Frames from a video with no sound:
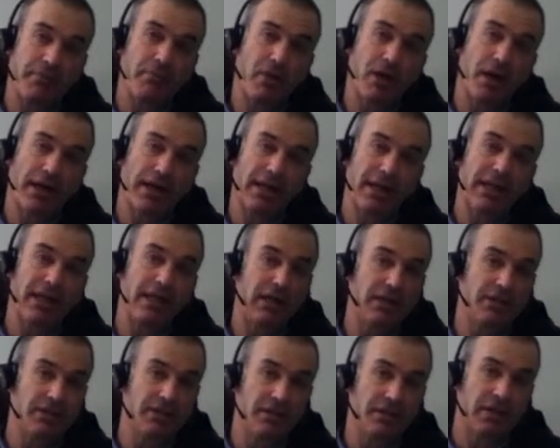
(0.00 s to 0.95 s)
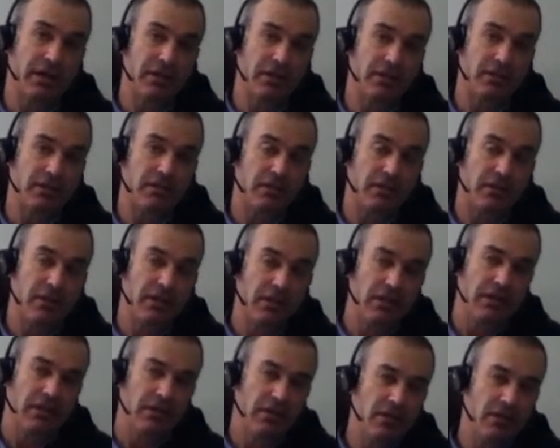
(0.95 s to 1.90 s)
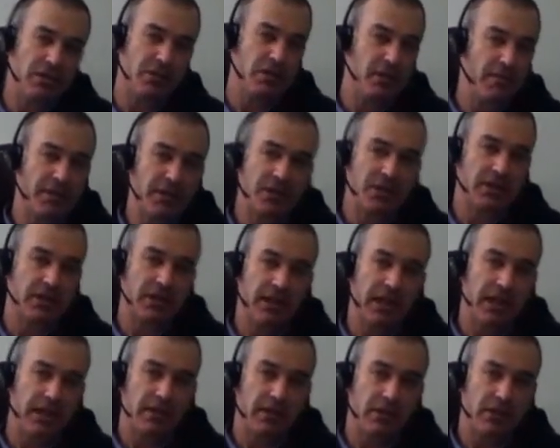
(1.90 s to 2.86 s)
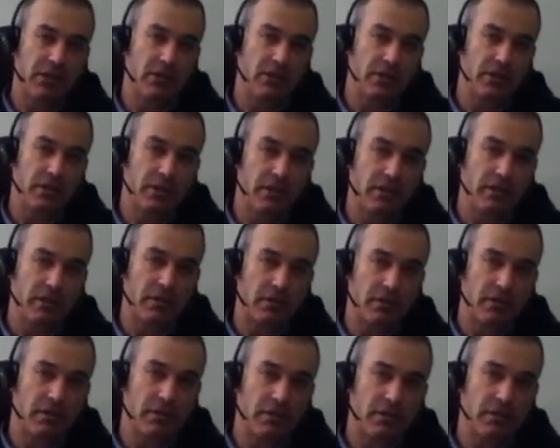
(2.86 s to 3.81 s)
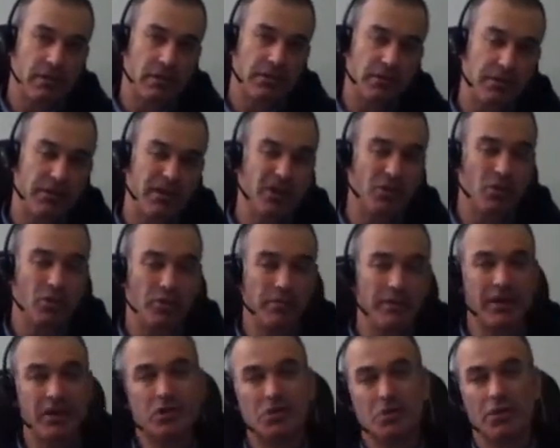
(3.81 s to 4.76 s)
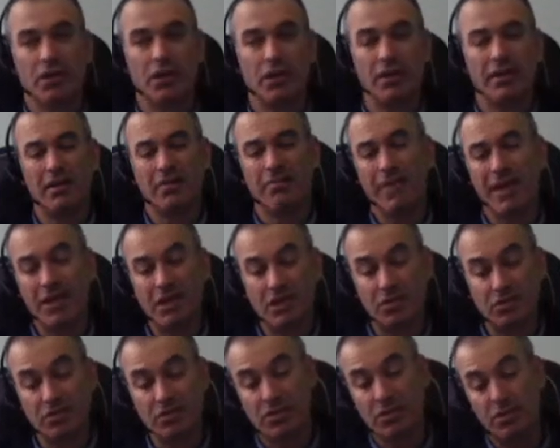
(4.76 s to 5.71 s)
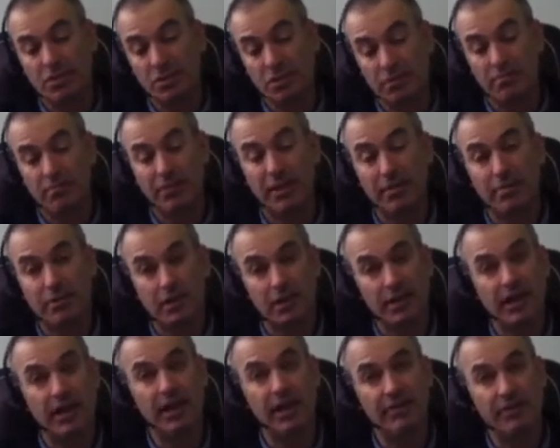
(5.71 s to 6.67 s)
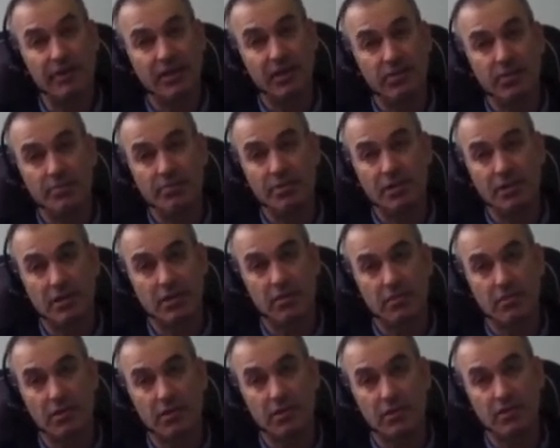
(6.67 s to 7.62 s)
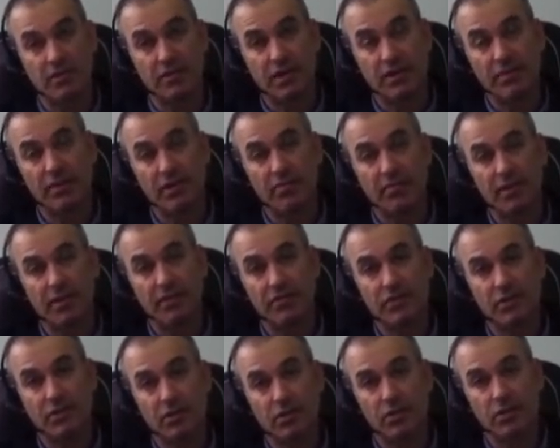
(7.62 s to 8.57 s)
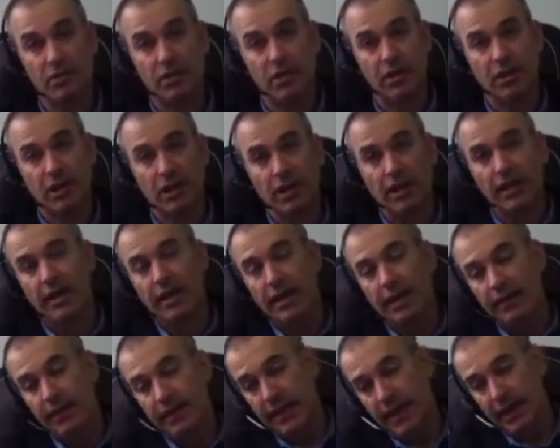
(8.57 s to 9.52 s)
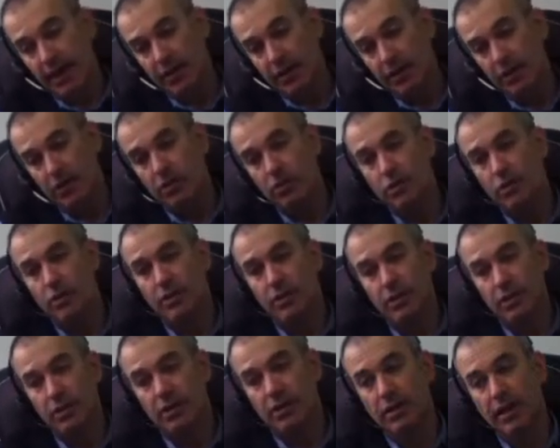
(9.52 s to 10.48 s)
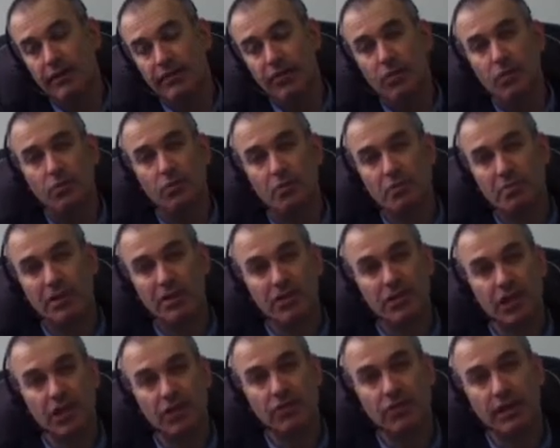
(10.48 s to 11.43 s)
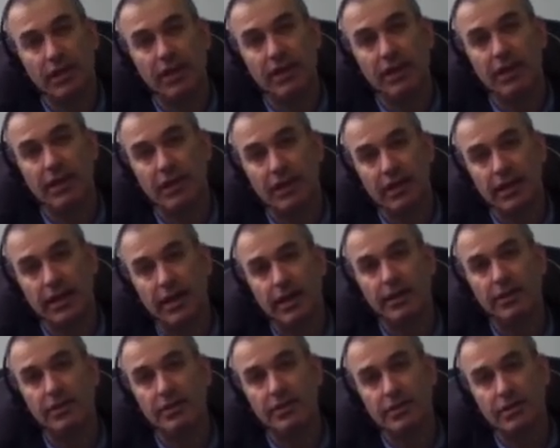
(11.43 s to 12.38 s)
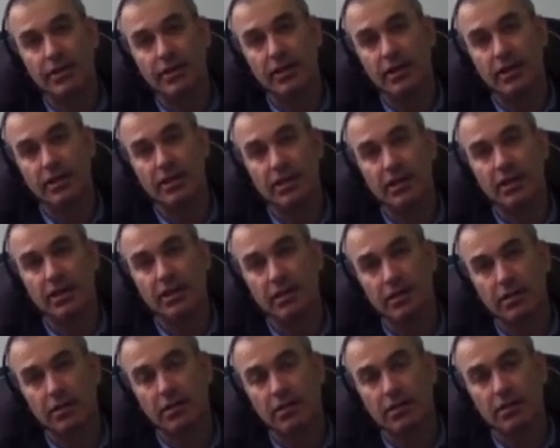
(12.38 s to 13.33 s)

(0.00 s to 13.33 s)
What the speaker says: that might lead to that. Not so much in the county court, but so when you talk about a trial, in the magistrates' court, people are now having to represent themselves. That might be difficult. In the county court, everyone will be generally legally aided, so at least they get,